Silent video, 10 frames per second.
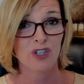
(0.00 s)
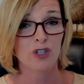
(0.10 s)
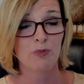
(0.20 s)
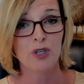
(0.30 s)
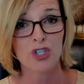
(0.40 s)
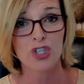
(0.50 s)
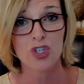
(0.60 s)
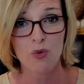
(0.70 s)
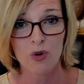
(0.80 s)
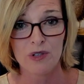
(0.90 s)
You're pushed
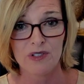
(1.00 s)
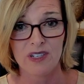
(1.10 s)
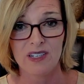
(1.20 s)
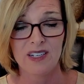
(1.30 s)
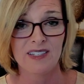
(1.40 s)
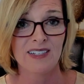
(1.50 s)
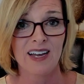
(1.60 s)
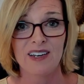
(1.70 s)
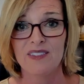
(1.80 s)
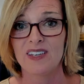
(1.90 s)
towards it. It's
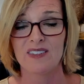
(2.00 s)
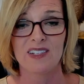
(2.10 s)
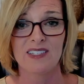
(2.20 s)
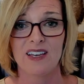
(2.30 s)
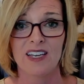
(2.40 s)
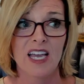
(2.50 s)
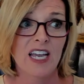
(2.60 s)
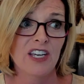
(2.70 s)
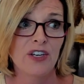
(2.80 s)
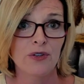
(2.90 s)
not a thing that's like
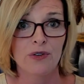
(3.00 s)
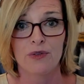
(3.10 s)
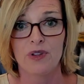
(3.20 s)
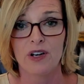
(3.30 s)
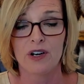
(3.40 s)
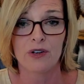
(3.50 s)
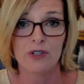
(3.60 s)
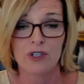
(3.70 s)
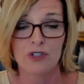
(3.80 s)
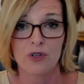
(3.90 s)
here or there,
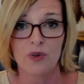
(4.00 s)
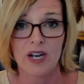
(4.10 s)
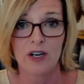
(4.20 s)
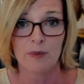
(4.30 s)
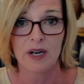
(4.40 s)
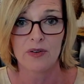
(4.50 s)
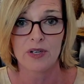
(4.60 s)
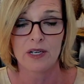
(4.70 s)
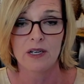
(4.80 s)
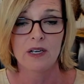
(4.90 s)
you just don't care about
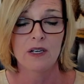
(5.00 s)
it.